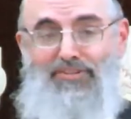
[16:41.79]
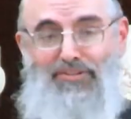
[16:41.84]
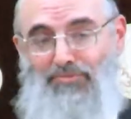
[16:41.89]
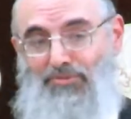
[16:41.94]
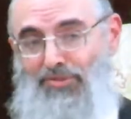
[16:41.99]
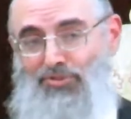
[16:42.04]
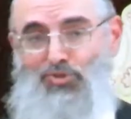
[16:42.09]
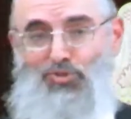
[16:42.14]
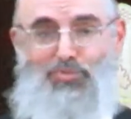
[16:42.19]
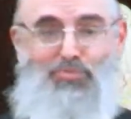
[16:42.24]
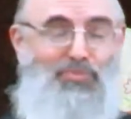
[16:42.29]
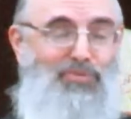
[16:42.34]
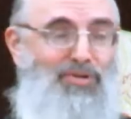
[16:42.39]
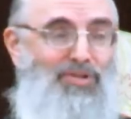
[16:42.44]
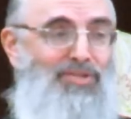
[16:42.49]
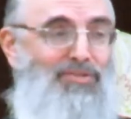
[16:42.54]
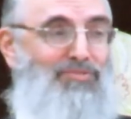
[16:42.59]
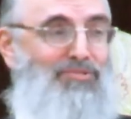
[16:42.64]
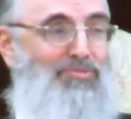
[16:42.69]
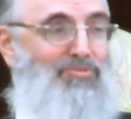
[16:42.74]
Everybody should be
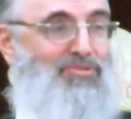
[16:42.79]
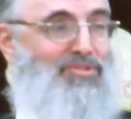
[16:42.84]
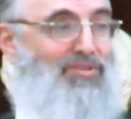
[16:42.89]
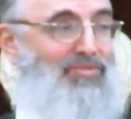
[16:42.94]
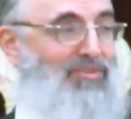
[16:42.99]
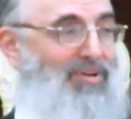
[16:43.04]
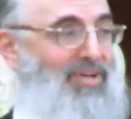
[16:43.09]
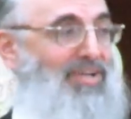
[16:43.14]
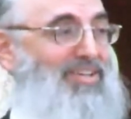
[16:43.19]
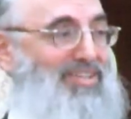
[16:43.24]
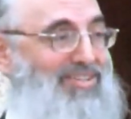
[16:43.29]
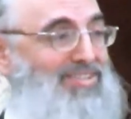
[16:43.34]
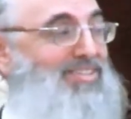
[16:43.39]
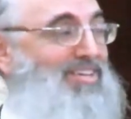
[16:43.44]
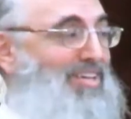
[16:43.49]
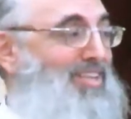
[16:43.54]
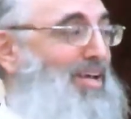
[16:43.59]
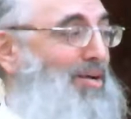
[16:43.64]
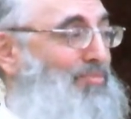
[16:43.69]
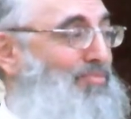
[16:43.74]
proud of himself. He
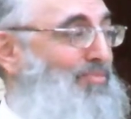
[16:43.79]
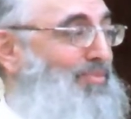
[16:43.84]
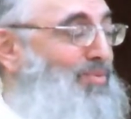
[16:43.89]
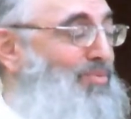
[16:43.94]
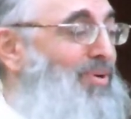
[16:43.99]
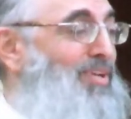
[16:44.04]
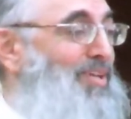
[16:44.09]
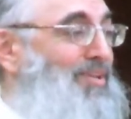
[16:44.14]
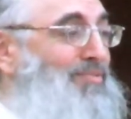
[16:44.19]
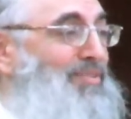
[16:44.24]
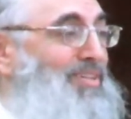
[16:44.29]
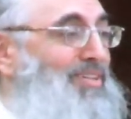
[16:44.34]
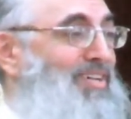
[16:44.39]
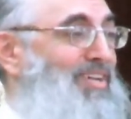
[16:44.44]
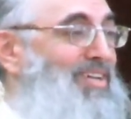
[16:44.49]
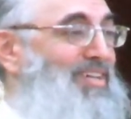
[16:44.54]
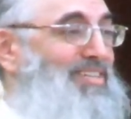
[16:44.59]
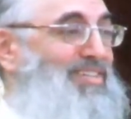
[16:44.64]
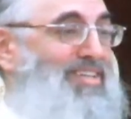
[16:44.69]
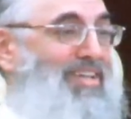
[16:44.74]
get up 1 hour
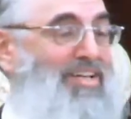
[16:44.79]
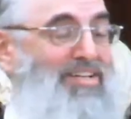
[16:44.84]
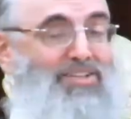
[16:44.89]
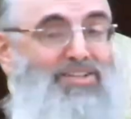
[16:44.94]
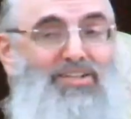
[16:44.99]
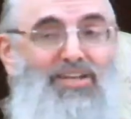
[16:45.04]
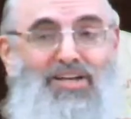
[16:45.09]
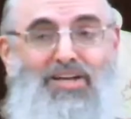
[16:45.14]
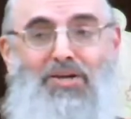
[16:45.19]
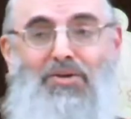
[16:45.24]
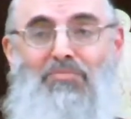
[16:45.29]
earlier.